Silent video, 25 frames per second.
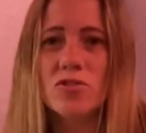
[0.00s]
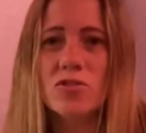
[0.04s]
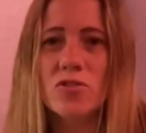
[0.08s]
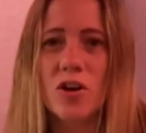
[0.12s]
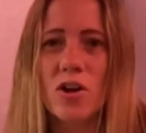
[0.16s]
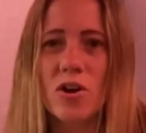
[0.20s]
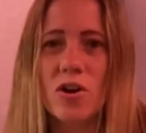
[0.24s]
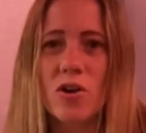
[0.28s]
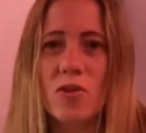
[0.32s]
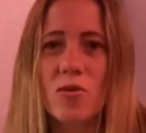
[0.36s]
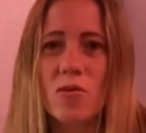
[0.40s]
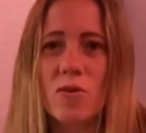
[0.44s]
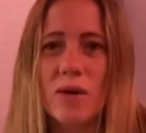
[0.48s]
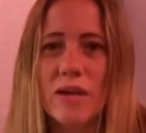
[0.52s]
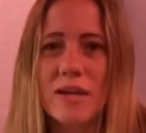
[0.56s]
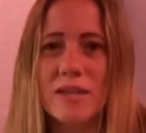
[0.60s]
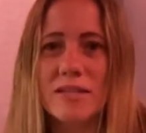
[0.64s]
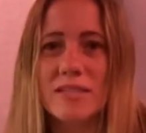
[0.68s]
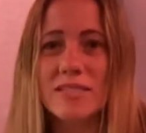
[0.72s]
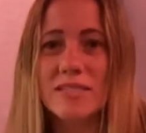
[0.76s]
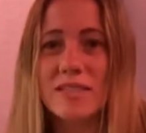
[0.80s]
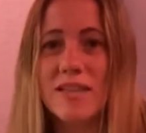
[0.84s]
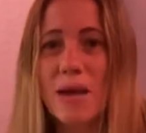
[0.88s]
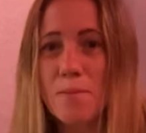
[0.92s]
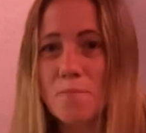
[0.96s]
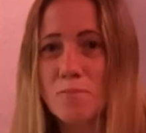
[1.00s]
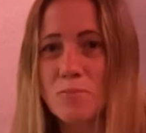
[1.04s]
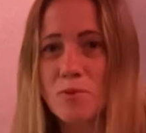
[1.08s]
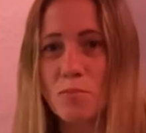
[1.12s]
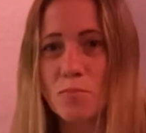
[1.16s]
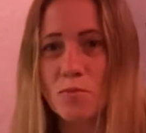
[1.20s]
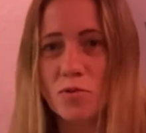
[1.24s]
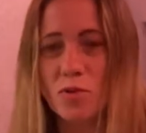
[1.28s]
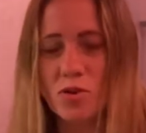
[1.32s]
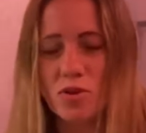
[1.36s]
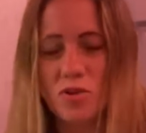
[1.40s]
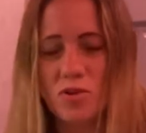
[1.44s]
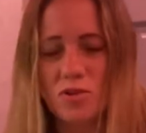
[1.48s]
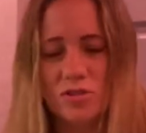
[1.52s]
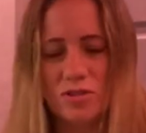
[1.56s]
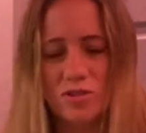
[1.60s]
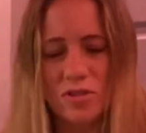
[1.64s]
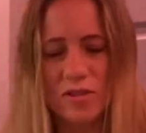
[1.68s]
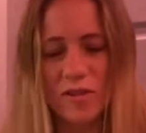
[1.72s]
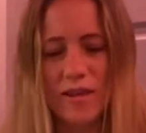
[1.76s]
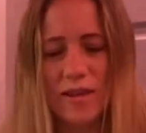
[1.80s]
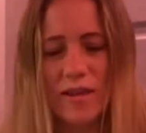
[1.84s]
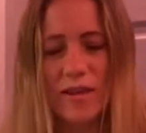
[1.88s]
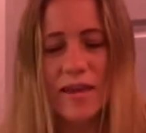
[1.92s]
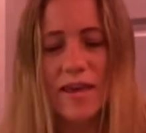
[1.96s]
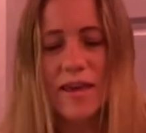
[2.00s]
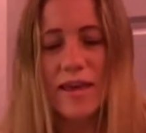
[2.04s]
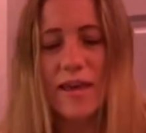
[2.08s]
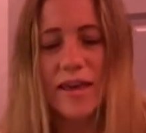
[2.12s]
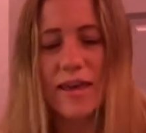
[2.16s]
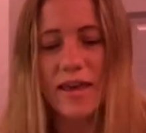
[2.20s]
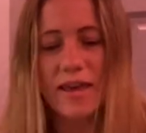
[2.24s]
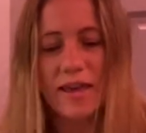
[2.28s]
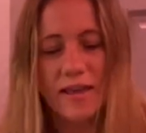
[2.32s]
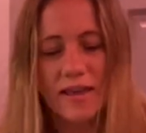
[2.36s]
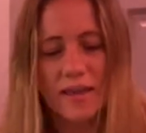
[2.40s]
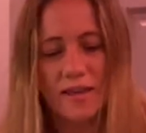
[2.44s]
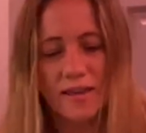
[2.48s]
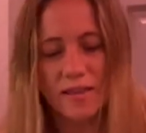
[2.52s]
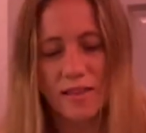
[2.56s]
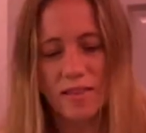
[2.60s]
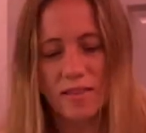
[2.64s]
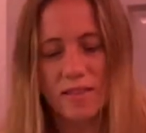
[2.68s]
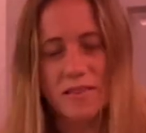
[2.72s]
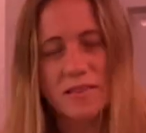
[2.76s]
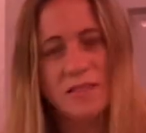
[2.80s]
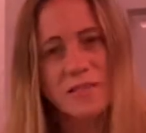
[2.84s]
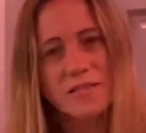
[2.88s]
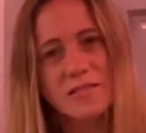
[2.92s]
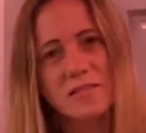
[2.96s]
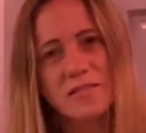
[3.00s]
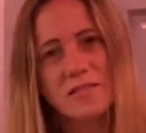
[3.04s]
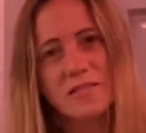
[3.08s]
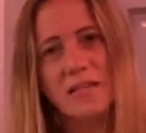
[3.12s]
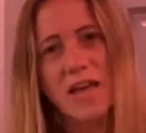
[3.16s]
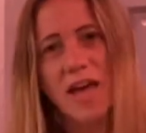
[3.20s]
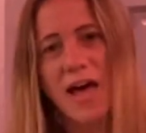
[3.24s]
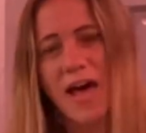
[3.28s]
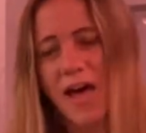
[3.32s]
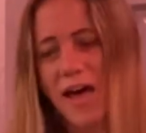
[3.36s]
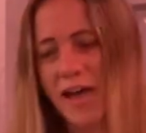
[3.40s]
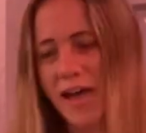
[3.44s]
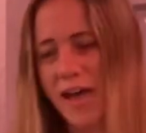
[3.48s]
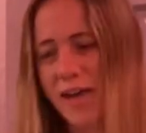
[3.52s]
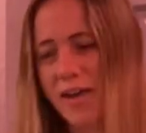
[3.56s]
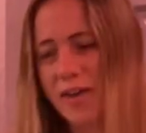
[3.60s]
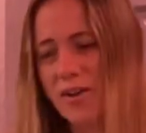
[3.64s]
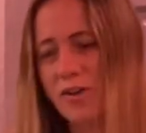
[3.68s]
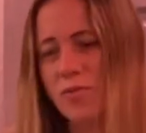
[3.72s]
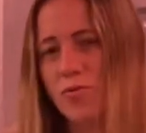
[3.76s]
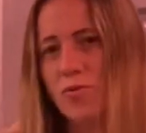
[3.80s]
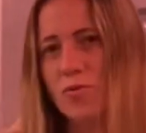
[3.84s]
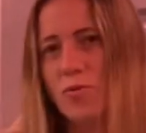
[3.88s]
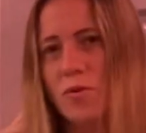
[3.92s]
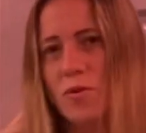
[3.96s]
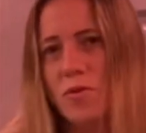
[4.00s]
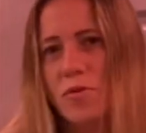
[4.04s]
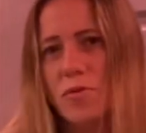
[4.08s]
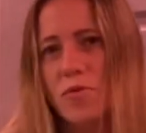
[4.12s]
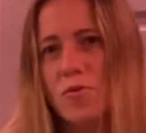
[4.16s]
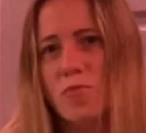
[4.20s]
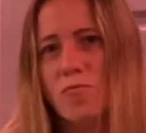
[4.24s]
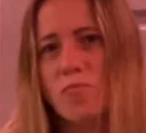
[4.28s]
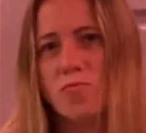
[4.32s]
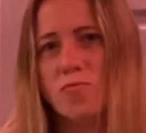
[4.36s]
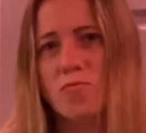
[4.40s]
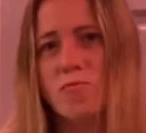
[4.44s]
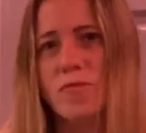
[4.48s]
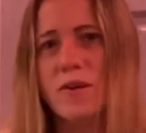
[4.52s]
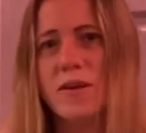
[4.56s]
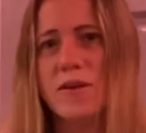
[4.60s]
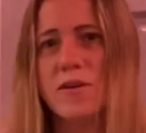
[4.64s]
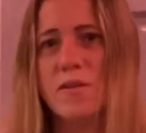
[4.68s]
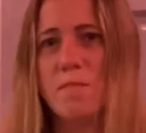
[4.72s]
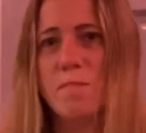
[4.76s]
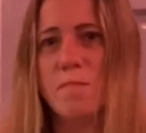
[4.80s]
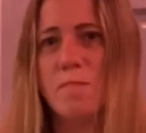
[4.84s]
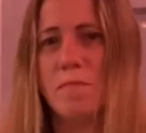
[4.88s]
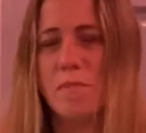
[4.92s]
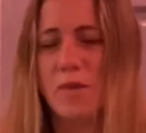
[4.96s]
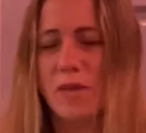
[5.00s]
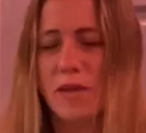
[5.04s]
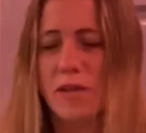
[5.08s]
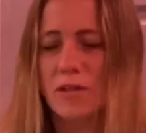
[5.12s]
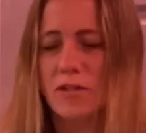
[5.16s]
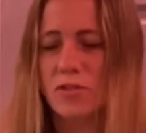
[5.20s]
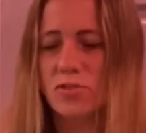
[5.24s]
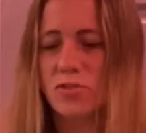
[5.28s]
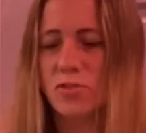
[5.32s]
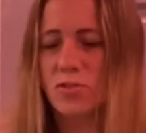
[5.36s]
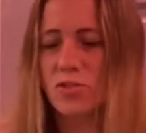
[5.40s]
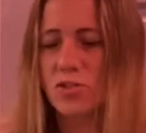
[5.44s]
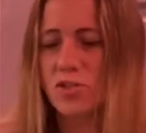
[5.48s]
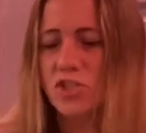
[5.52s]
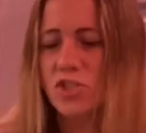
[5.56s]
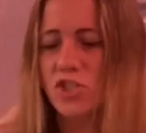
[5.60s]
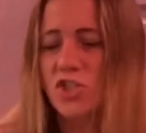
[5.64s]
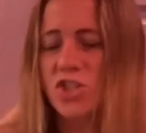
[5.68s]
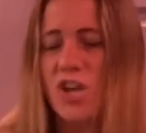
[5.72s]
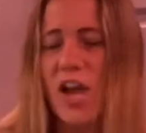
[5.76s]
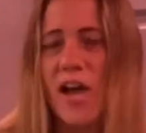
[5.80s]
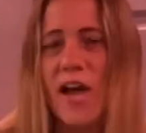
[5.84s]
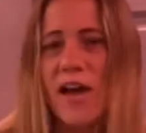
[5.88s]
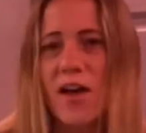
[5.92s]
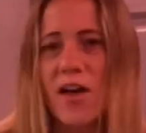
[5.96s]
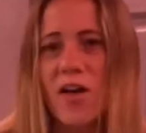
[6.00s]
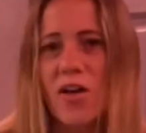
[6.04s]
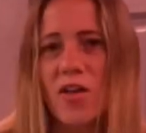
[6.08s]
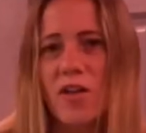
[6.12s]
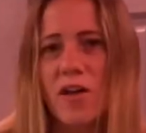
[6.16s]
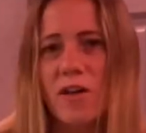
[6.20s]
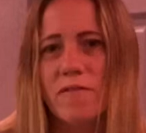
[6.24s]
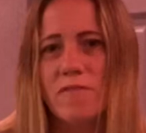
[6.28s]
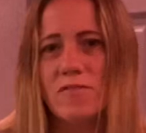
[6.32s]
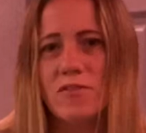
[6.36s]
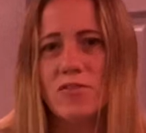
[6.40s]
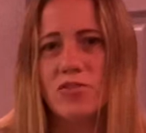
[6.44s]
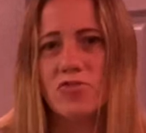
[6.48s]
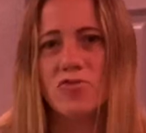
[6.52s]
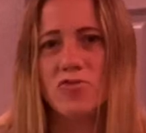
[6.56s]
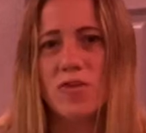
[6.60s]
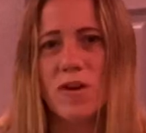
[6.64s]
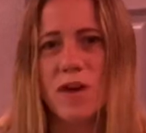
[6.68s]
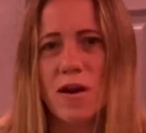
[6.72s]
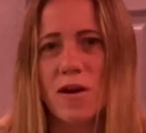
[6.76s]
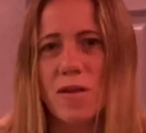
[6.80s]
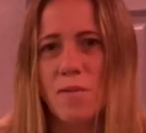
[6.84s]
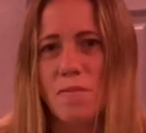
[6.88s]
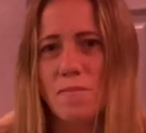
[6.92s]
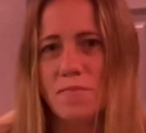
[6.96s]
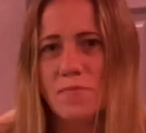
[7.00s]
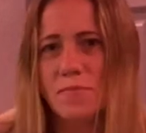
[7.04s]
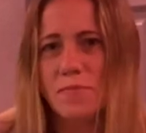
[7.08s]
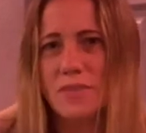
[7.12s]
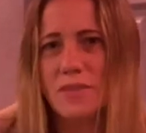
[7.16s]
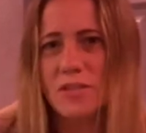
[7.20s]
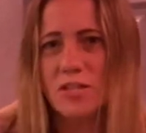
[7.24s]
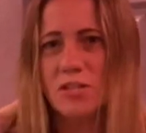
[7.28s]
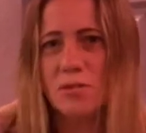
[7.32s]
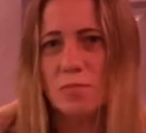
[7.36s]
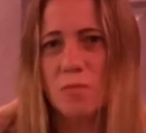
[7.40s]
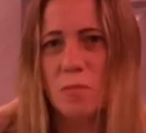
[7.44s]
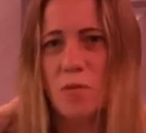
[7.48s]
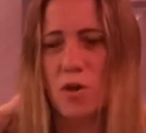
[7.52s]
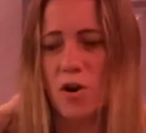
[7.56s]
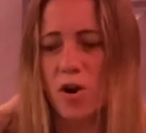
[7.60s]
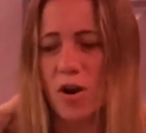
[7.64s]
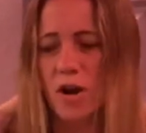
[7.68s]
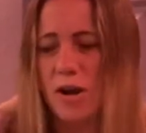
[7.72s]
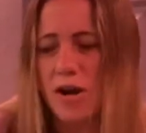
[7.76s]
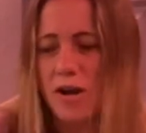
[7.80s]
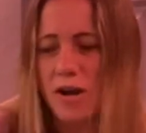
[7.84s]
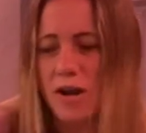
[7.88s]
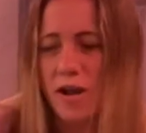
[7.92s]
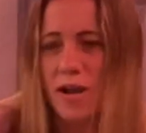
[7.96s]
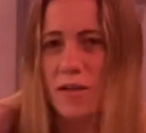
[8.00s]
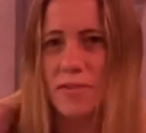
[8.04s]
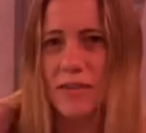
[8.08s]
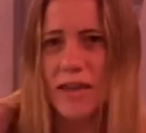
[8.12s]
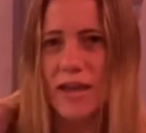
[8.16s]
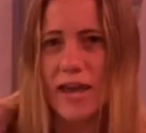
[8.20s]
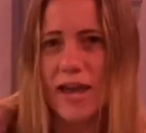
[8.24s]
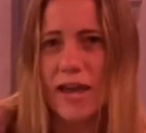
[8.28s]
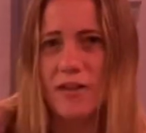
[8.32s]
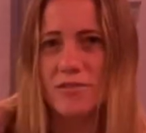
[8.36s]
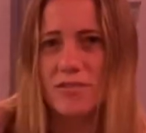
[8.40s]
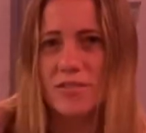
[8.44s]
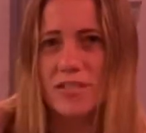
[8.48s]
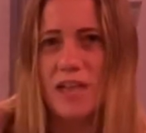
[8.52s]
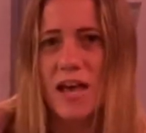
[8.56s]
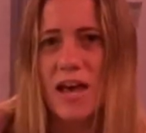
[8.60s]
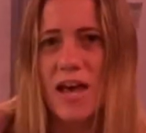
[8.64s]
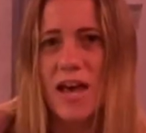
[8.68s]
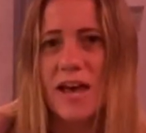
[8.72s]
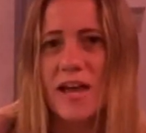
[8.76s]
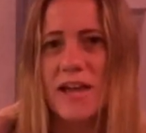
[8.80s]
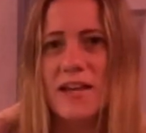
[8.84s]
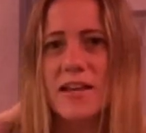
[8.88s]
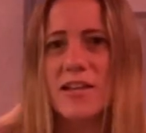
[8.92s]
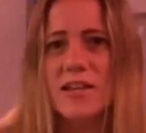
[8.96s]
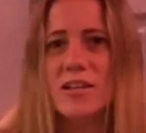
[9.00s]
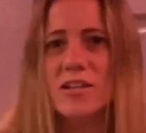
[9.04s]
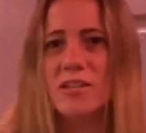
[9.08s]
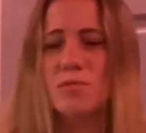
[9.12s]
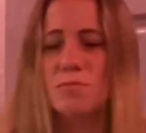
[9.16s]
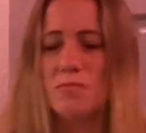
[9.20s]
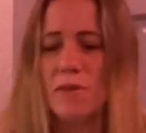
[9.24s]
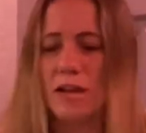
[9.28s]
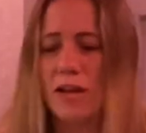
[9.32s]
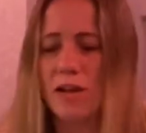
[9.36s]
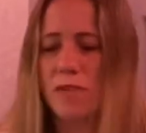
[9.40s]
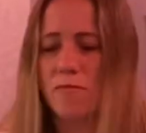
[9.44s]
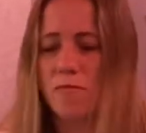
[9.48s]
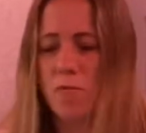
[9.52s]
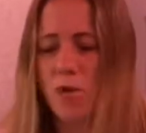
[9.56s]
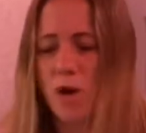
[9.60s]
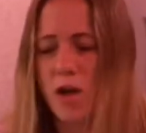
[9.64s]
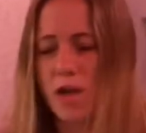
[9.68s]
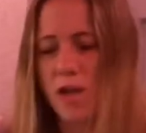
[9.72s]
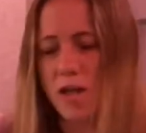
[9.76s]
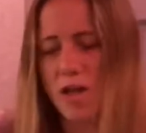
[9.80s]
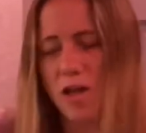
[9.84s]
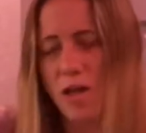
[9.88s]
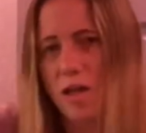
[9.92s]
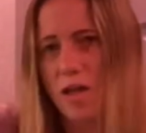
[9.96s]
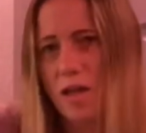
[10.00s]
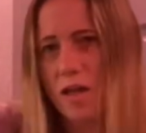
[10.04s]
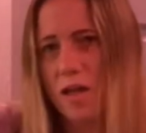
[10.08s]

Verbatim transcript: also acceptable to hit the side or the rim. So the shell of the drum, this part on the outside, is made of what?